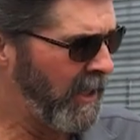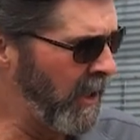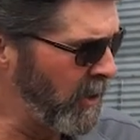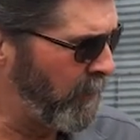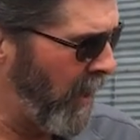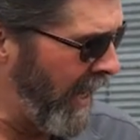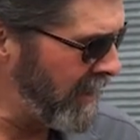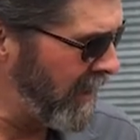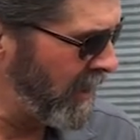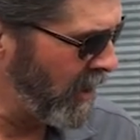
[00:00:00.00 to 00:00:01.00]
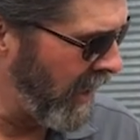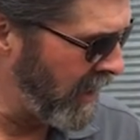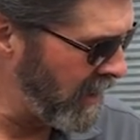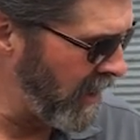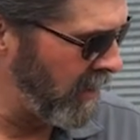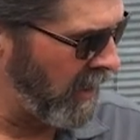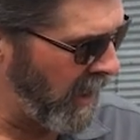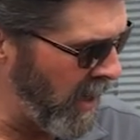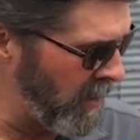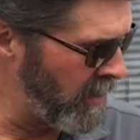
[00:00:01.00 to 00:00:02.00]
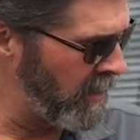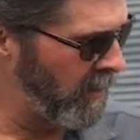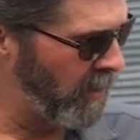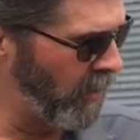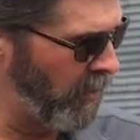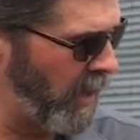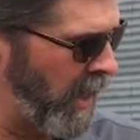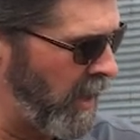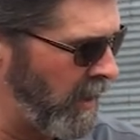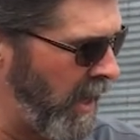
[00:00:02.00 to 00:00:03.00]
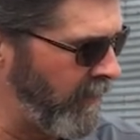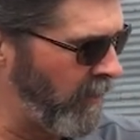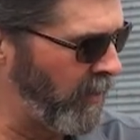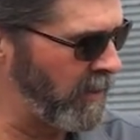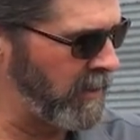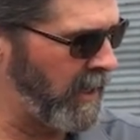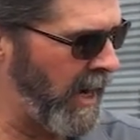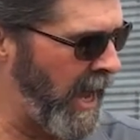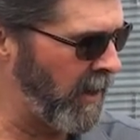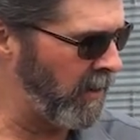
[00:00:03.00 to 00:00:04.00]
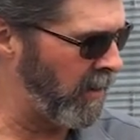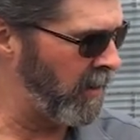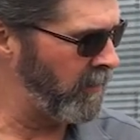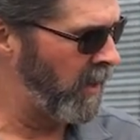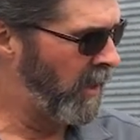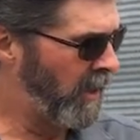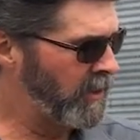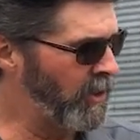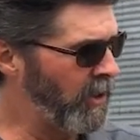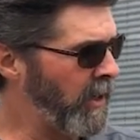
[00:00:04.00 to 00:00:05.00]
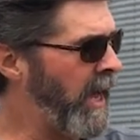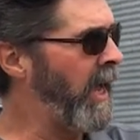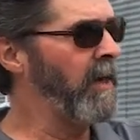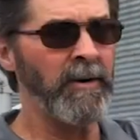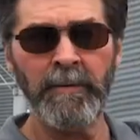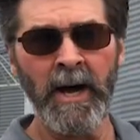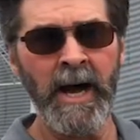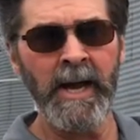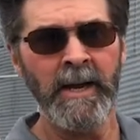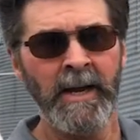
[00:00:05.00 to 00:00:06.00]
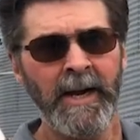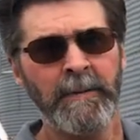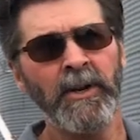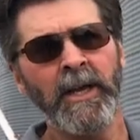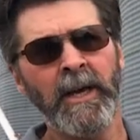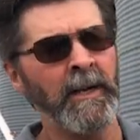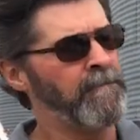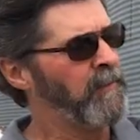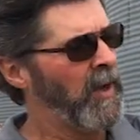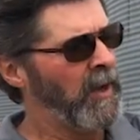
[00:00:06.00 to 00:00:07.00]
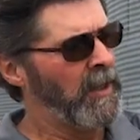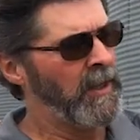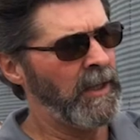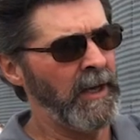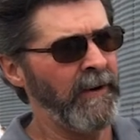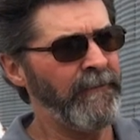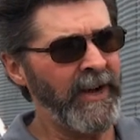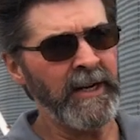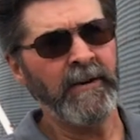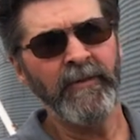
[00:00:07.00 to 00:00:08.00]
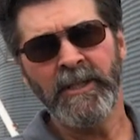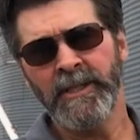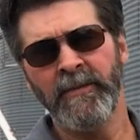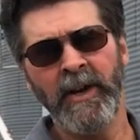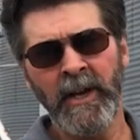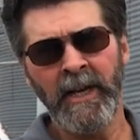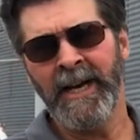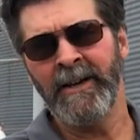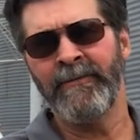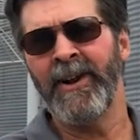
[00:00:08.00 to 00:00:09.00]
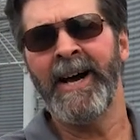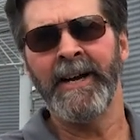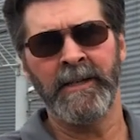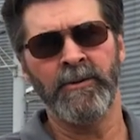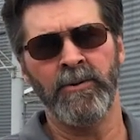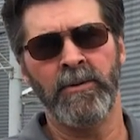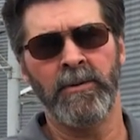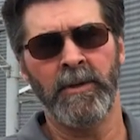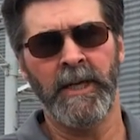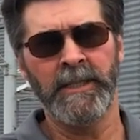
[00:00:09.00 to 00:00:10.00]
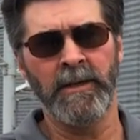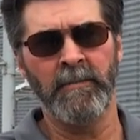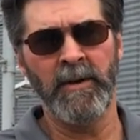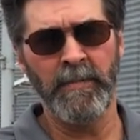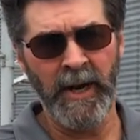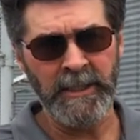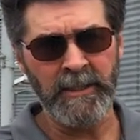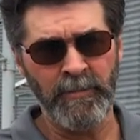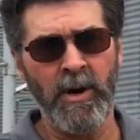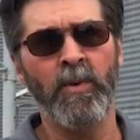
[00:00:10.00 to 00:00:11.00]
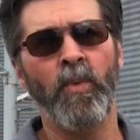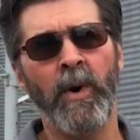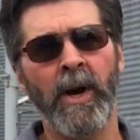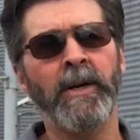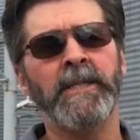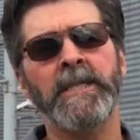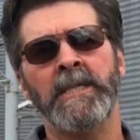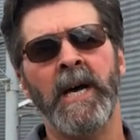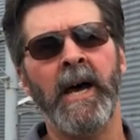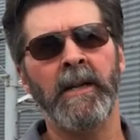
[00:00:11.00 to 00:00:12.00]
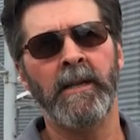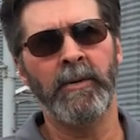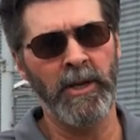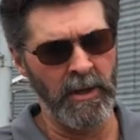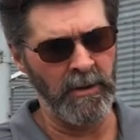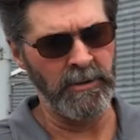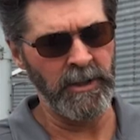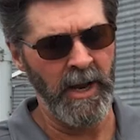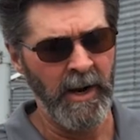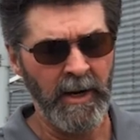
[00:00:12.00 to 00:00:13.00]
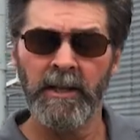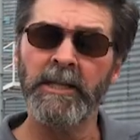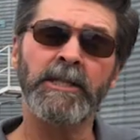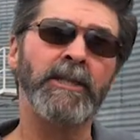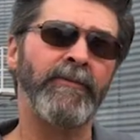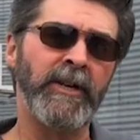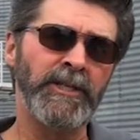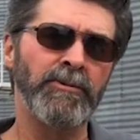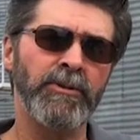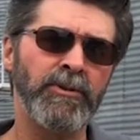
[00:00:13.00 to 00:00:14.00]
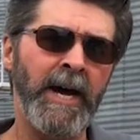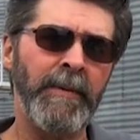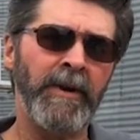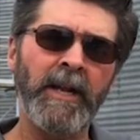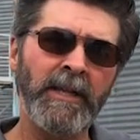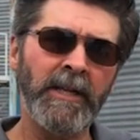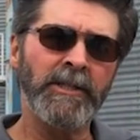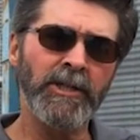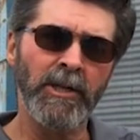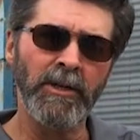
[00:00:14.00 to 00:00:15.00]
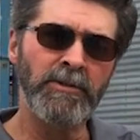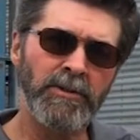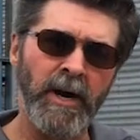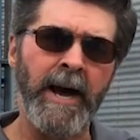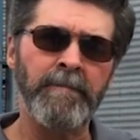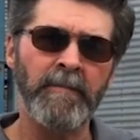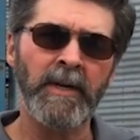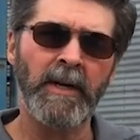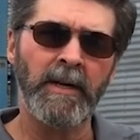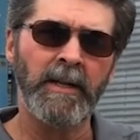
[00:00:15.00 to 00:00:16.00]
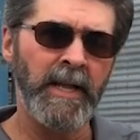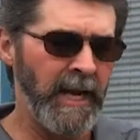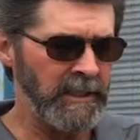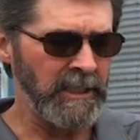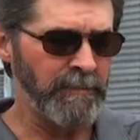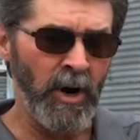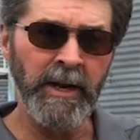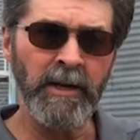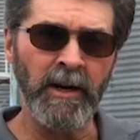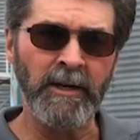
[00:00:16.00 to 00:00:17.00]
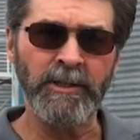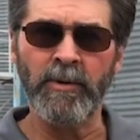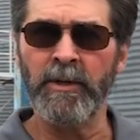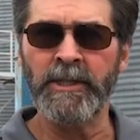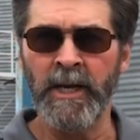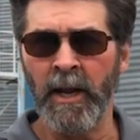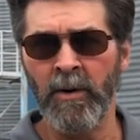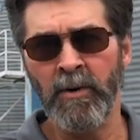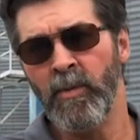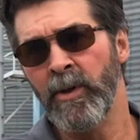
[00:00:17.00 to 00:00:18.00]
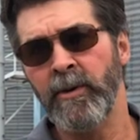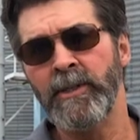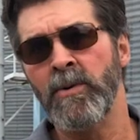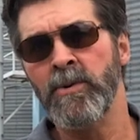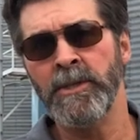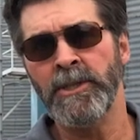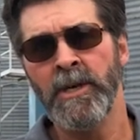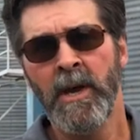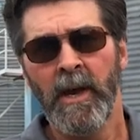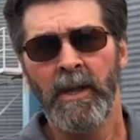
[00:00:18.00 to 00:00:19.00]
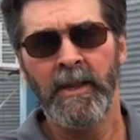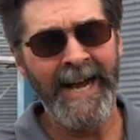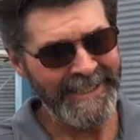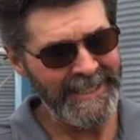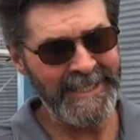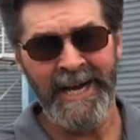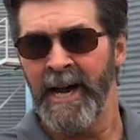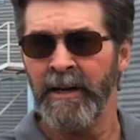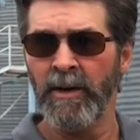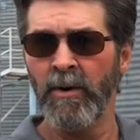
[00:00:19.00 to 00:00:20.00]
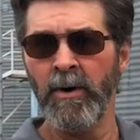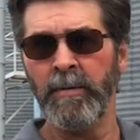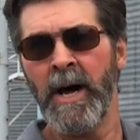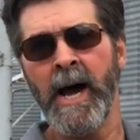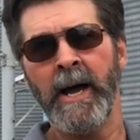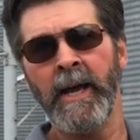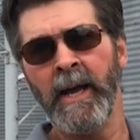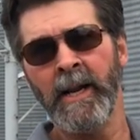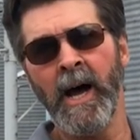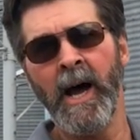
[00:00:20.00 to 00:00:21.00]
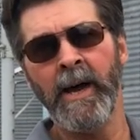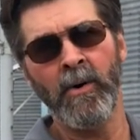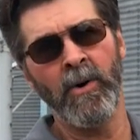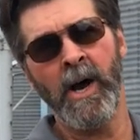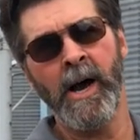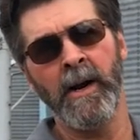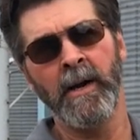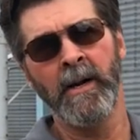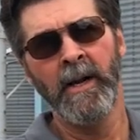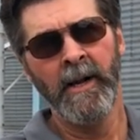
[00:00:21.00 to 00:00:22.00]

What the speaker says: These are plastic so they can sit on the counter. You can have a built-in handle on them so you can hang them up high. But again, the effectiveness of any kind of fly control is going to be based upon where it's designed to be used. This is a visual trap. Anything that's a glue trap and has these bright colors, whether it's yellow or whether it's orange, that's designed to go up high, head high or higher.